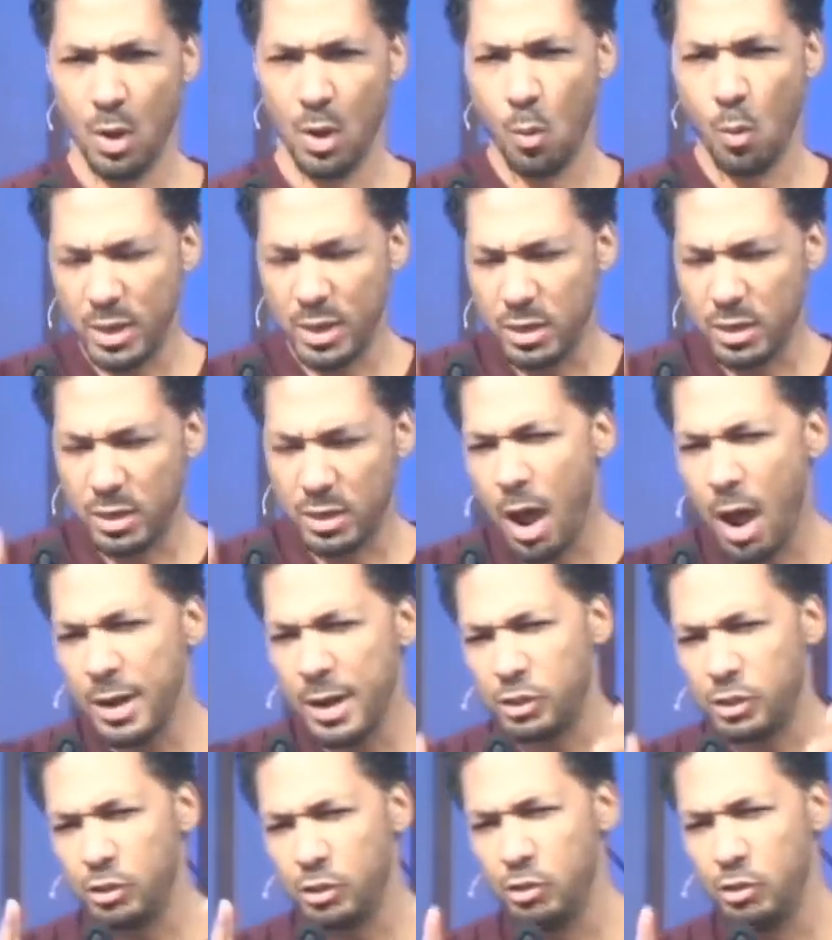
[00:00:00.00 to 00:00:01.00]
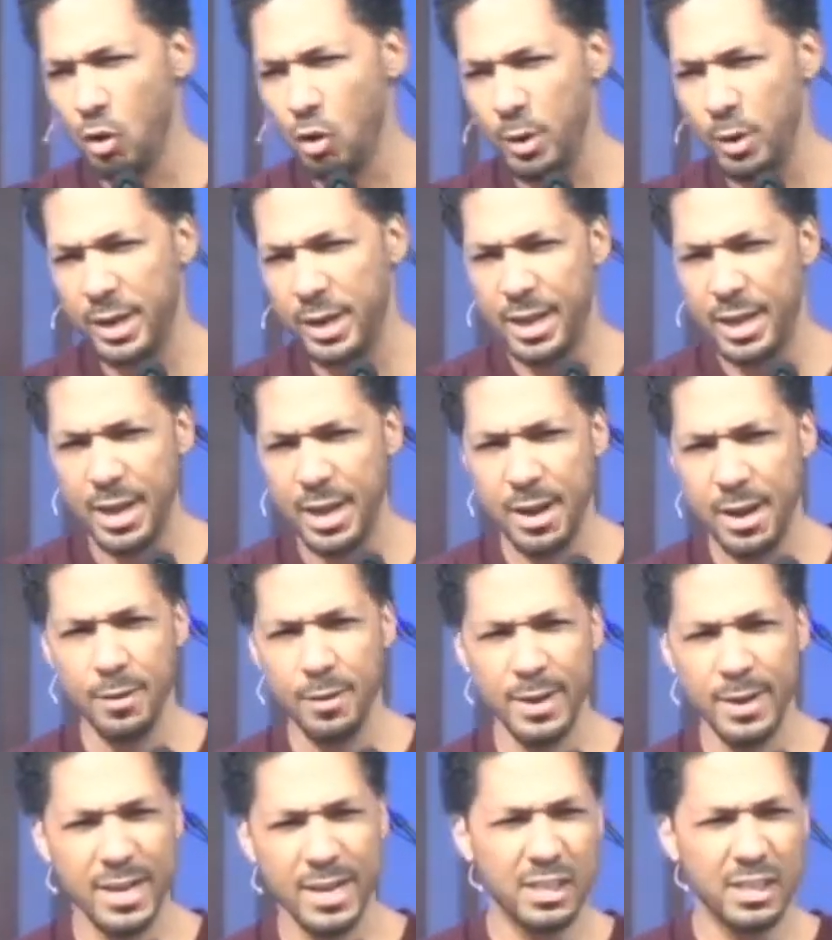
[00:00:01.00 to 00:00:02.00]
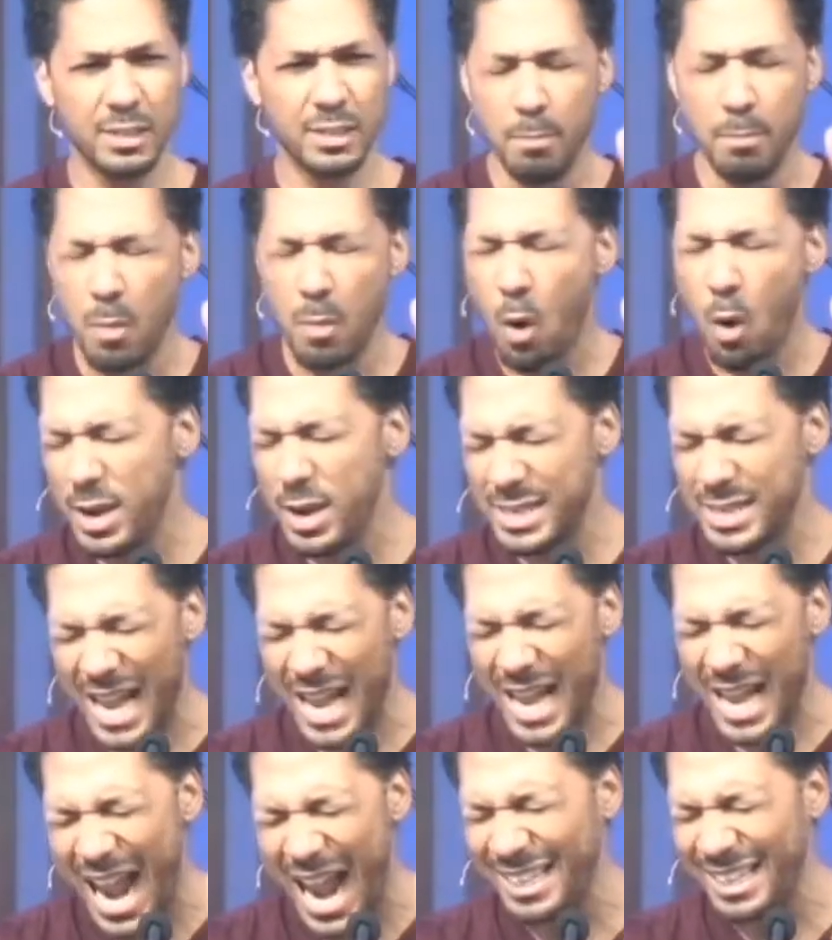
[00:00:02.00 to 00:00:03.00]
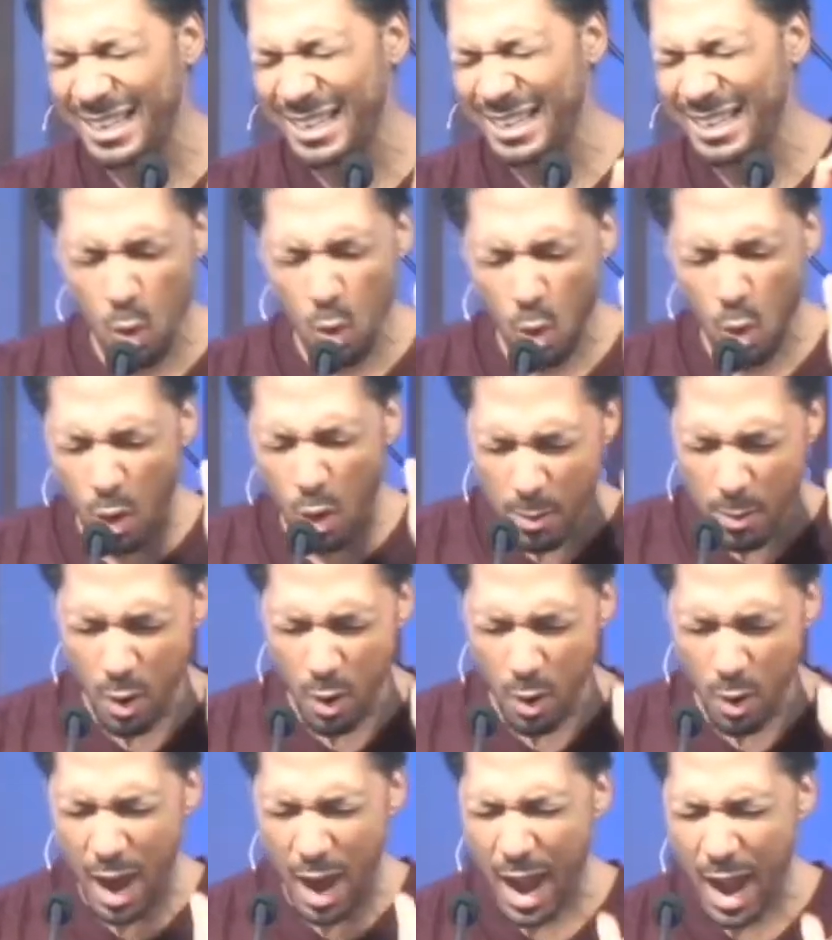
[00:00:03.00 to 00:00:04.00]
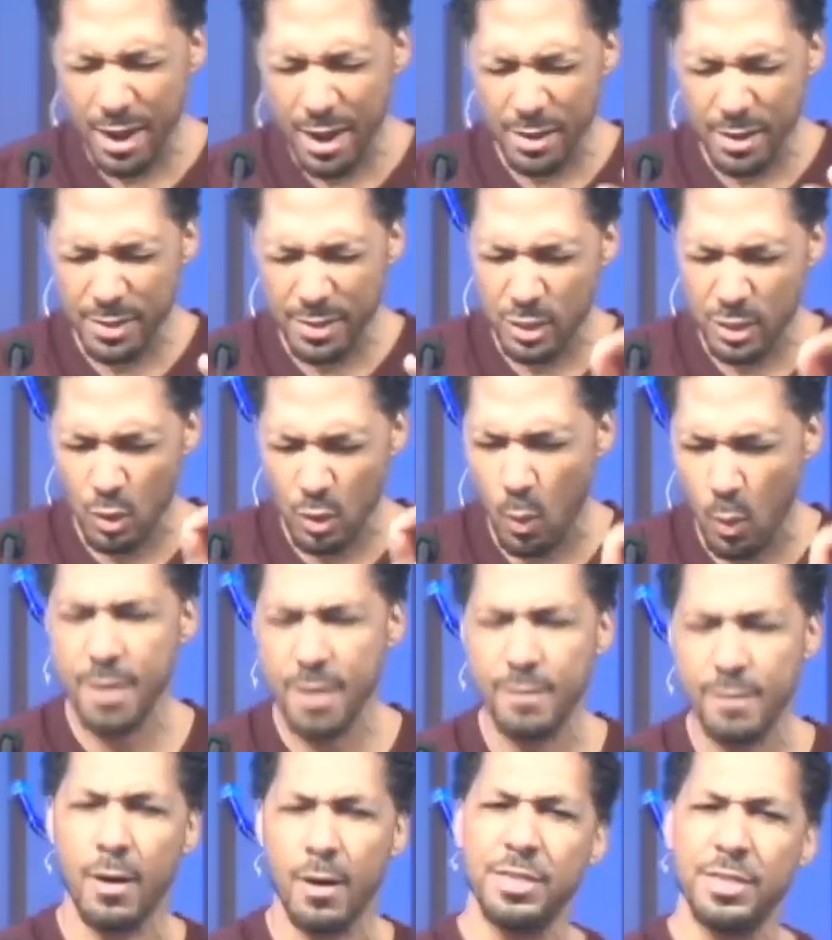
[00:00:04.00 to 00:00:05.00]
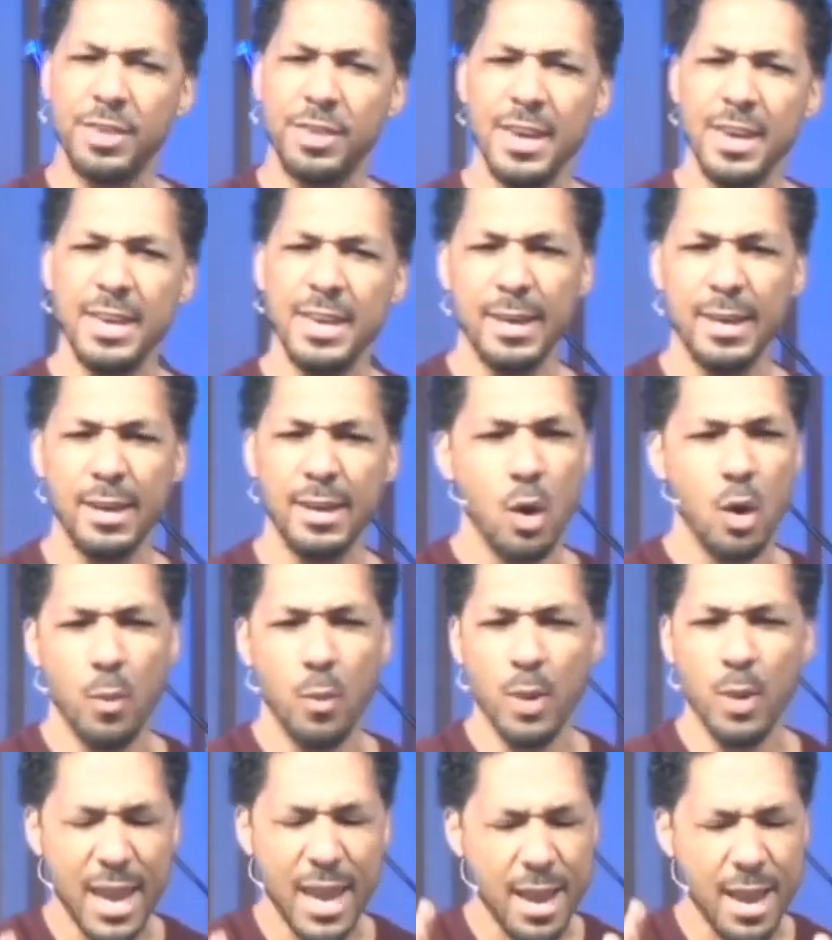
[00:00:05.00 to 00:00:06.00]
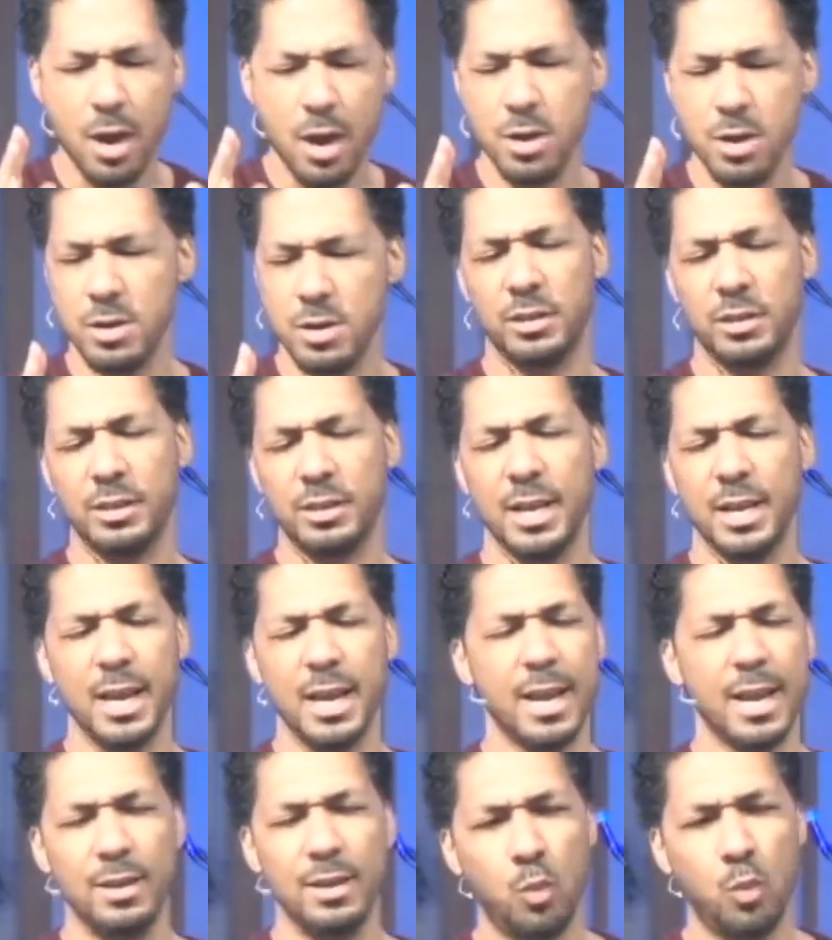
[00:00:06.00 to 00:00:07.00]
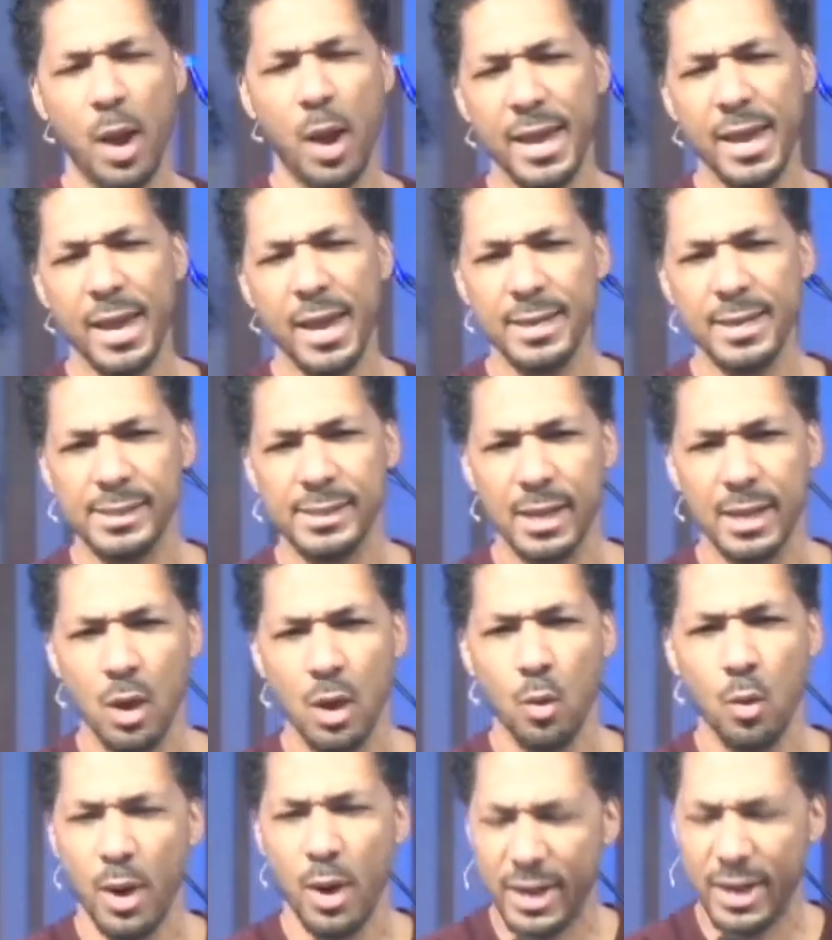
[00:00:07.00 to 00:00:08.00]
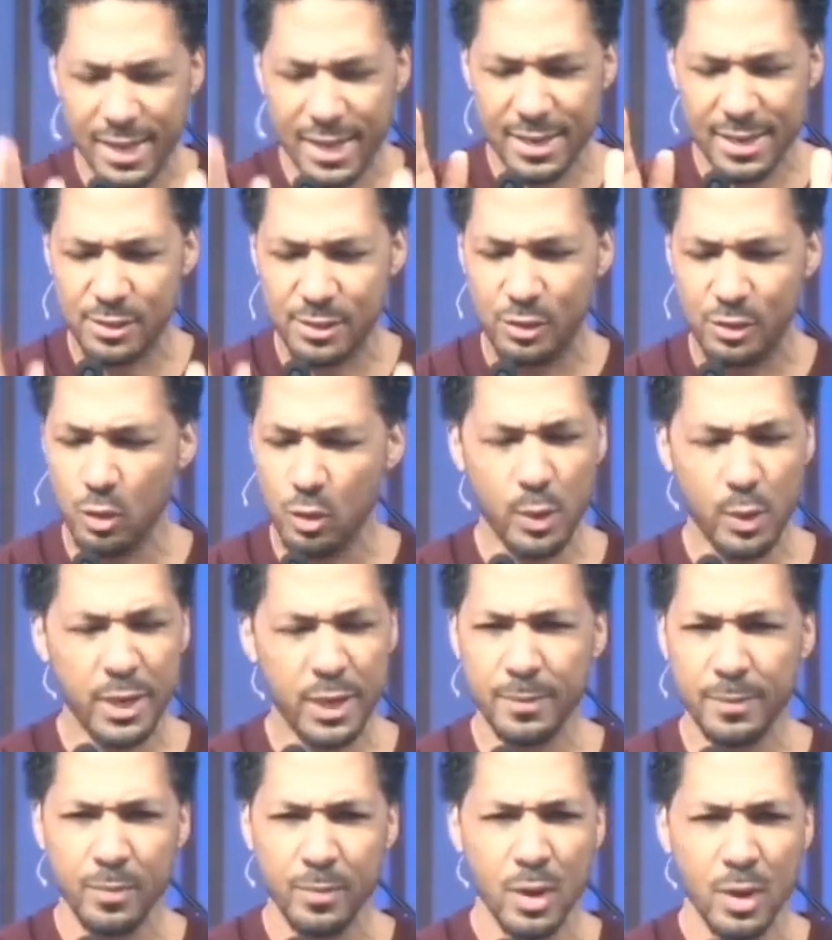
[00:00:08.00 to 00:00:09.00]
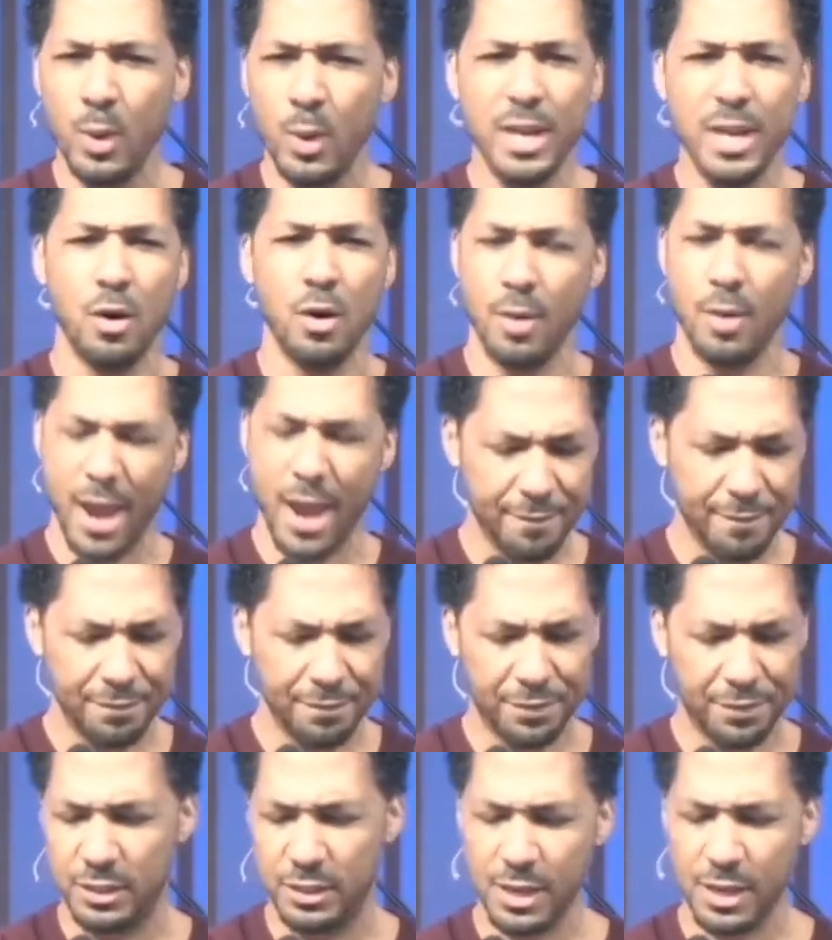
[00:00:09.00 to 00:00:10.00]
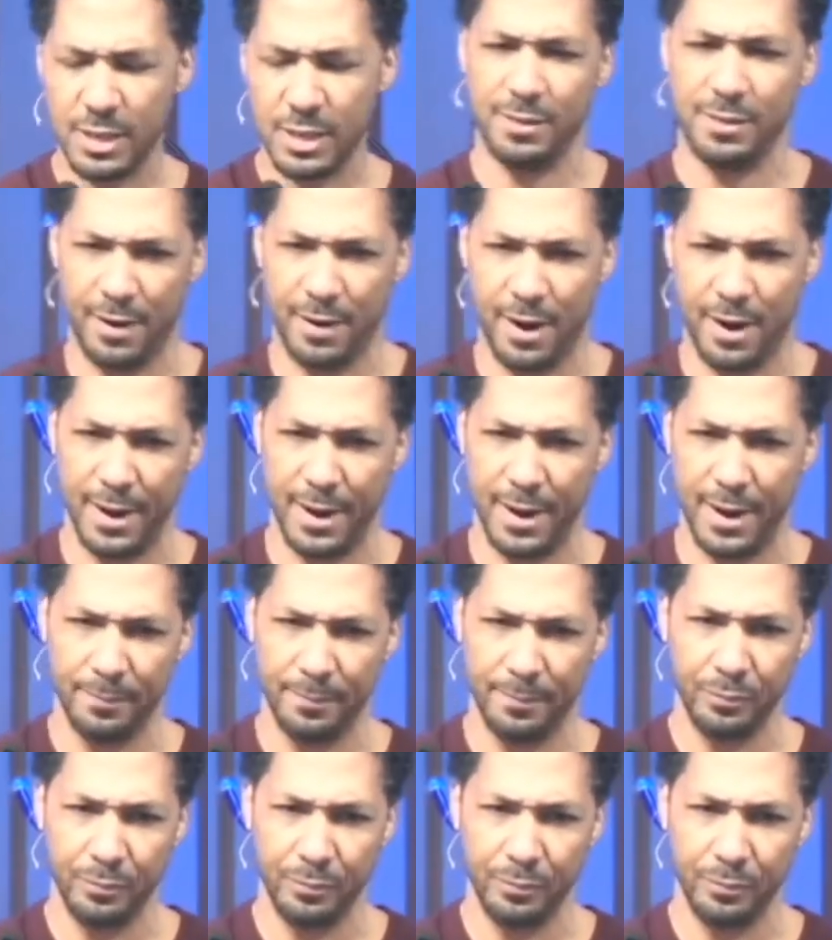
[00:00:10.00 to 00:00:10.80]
What God is doing here, it is more, is highly, more higher than the way of our thinking. We can't understand his ways. What he is doing, we don't have to justify.